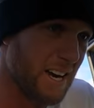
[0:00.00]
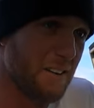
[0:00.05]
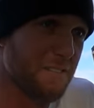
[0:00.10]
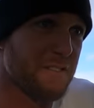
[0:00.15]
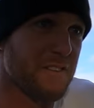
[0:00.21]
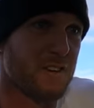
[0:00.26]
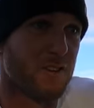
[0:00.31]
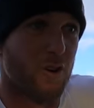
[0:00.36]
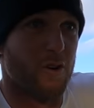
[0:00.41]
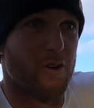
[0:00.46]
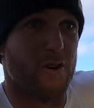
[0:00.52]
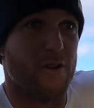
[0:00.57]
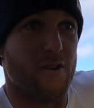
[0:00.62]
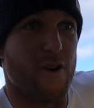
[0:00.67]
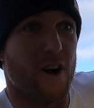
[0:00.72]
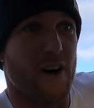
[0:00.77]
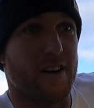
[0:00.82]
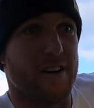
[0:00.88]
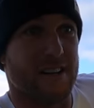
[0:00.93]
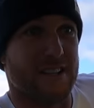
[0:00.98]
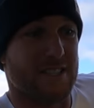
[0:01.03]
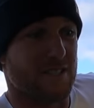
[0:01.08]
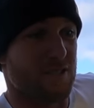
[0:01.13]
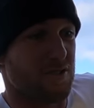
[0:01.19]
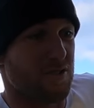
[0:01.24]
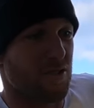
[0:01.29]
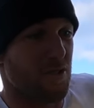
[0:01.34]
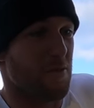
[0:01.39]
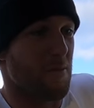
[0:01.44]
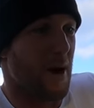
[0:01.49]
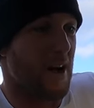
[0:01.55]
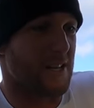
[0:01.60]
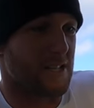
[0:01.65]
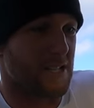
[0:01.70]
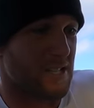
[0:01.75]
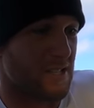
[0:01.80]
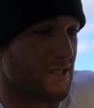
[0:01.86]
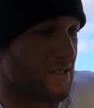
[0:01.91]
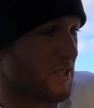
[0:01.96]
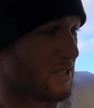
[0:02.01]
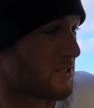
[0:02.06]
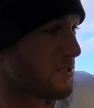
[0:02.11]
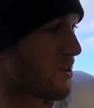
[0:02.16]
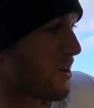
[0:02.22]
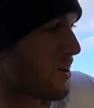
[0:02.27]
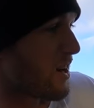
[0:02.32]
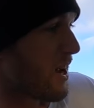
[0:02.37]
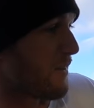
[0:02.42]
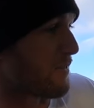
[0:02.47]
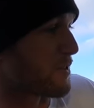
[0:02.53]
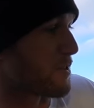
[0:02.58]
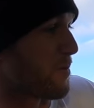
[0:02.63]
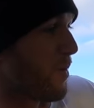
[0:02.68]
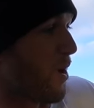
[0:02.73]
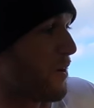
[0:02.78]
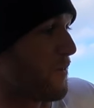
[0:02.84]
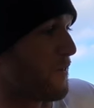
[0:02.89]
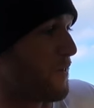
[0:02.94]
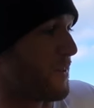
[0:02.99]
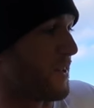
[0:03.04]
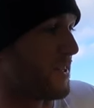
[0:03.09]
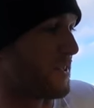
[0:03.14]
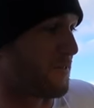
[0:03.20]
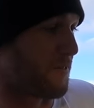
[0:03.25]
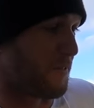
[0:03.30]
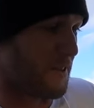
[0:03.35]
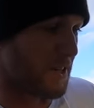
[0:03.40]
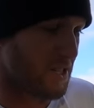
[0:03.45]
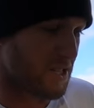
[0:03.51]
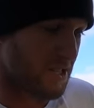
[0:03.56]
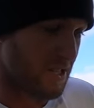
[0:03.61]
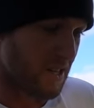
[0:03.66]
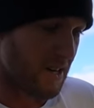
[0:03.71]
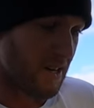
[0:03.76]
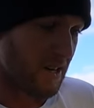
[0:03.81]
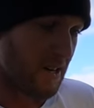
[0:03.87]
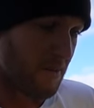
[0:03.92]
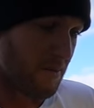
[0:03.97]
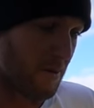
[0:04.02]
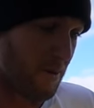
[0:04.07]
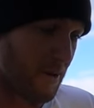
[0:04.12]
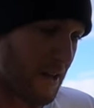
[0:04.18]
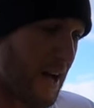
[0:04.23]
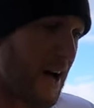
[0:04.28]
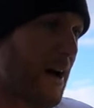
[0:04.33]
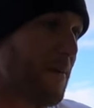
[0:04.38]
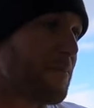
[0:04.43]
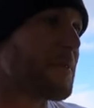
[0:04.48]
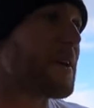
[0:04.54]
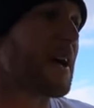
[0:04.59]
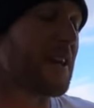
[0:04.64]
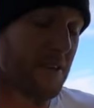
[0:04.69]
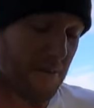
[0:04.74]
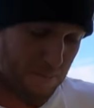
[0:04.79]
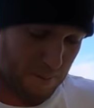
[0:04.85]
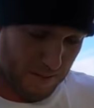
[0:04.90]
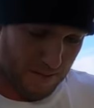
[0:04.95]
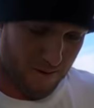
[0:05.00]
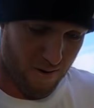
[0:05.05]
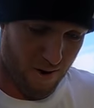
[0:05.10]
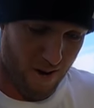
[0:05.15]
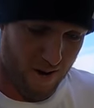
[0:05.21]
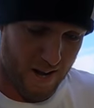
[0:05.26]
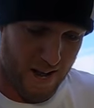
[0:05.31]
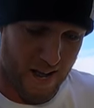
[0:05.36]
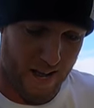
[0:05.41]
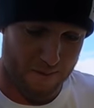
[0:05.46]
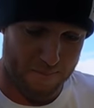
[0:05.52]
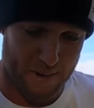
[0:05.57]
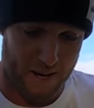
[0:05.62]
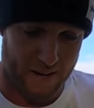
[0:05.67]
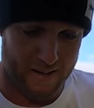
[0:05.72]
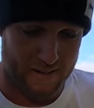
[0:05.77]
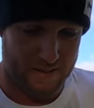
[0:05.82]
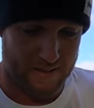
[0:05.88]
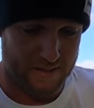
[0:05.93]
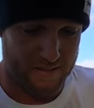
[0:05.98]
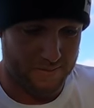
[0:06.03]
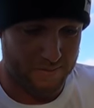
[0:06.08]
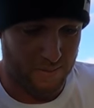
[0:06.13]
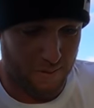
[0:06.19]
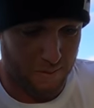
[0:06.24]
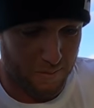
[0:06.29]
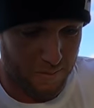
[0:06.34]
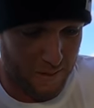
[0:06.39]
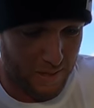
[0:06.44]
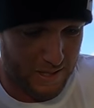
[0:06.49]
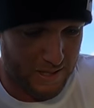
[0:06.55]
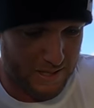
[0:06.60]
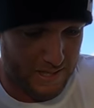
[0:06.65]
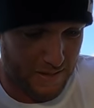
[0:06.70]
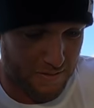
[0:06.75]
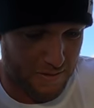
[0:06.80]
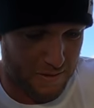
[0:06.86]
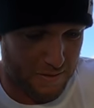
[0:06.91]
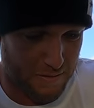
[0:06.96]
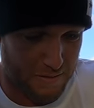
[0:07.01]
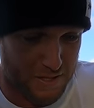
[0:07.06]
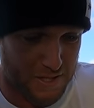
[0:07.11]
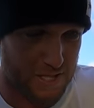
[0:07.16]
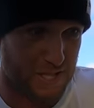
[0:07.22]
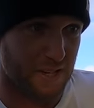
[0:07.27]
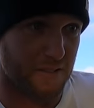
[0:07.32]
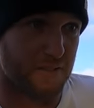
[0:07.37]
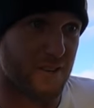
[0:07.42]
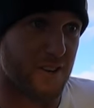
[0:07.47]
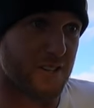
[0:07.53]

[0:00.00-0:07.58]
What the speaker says: and if the noodle rod, it's too much, it's not enough smoke for these fish, we'll get the bigger rod out, but well, we've got to see if it's fishier